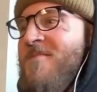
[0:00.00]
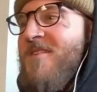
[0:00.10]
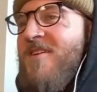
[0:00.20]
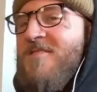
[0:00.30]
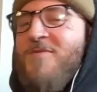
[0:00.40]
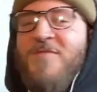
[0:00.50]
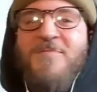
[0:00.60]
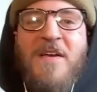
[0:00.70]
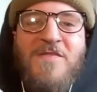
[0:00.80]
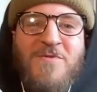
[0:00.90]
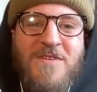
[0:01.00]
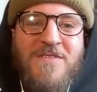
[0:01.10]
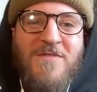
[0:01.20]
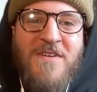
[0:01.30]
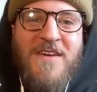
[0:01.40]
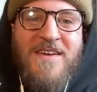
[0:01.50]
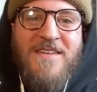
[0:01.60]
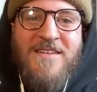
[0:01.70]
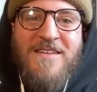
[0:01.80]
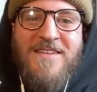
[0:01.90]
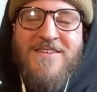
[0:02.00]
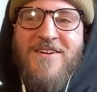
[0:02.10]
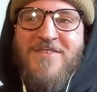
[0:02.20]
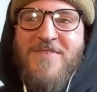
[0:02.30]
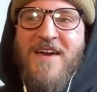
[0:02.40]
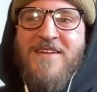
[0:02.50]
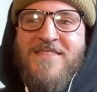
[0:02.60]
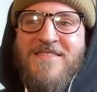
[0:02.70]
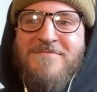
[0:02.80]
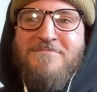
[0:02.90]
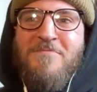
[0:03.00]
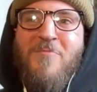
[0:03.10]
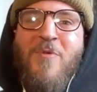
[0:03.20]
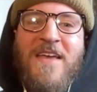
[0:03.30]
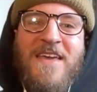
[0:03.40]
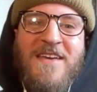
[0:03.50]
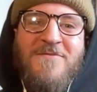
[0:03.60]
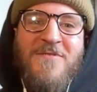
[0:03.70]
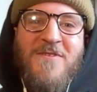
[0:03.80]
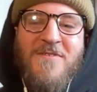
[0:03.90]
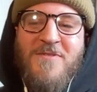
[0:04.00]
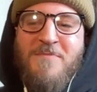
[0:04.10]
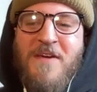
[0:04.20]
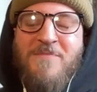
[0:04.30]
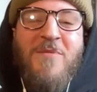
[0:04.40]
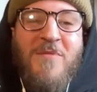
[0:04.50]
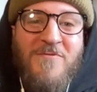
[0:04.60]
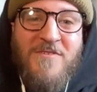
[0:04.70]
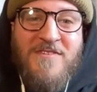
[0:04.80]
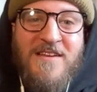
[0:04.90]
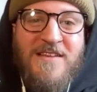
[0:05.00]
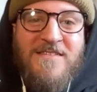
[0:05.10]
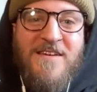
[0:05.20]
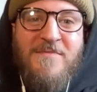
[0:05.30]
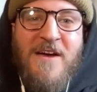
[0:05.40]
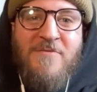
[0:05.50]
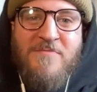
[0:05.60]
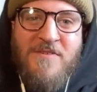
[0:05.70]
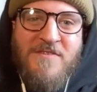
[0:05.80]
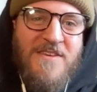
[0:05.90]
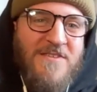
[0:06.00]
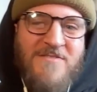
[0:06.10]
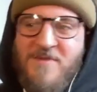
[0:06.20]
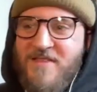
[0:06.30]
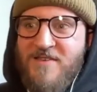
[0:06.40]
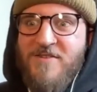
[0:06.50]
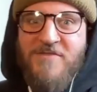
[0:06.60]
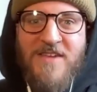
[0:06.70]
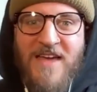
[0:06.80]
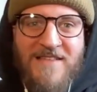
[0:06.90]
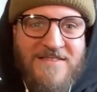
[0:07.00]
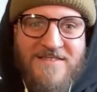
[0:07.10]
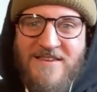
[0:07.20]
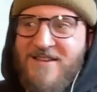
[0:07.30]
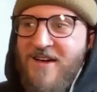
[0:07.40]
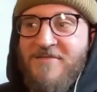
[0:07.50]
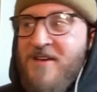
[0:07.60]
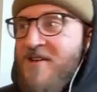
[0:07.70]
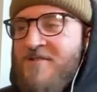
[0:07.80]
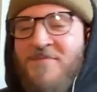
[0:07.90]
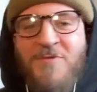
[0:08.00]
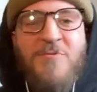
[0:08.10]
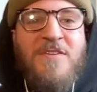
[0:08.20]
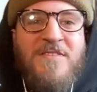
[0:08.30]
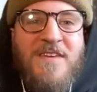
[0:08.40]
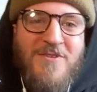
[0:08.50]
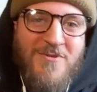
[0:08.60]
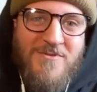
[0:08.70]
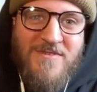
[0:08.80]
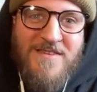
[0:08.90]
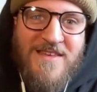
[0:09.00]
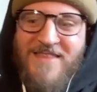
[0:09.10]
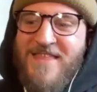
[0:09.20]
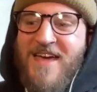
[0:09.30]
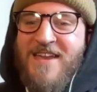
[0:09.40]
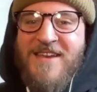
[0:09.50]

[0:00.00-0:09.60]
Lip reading: kind of the specialness of it, and that waiting for the big moment for a CD to come out, because it used to be that you'd only get to see like 3 singles and then